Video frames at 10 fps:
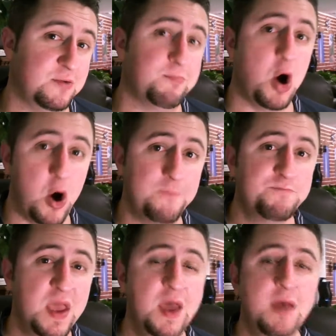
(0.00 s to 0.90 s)
ball?
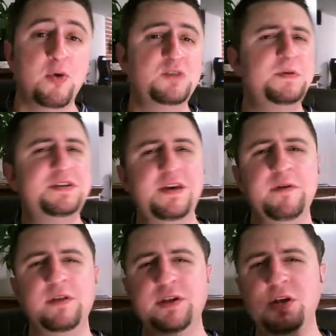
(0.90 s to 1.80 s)
More
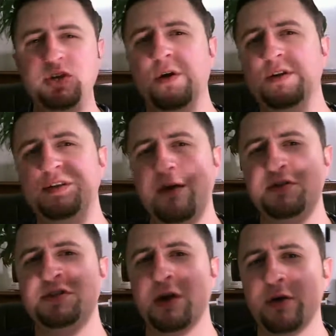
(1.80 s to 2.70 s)
specifically, did you notice how
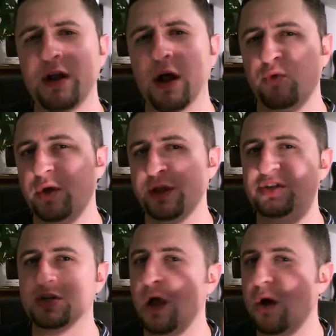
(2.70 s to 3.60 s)
it started out really
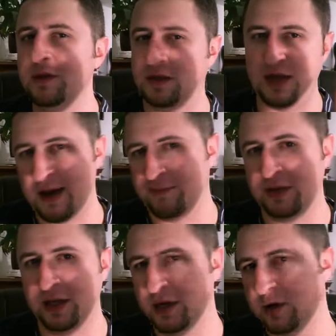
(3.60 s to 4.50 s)
slow at the top of
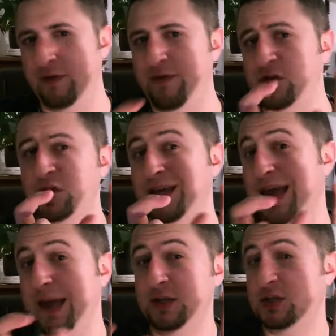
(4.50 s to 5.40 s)
the hill and eventually
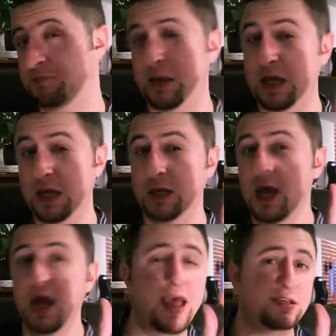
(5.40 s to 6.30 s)
gained speed
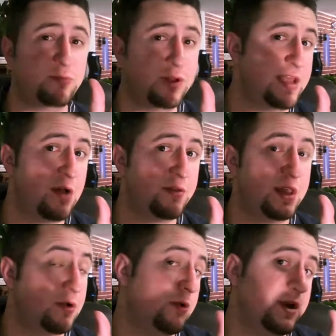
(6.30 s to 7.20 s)
as it went down the
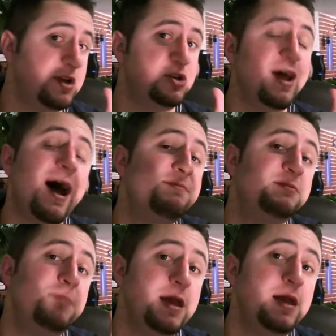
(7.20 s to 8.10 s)
hill and reached the top
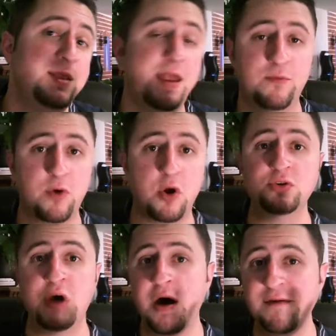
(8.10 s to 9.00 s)
speed and then it
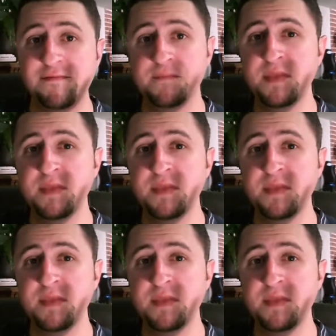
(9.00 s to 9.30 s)
rolled off?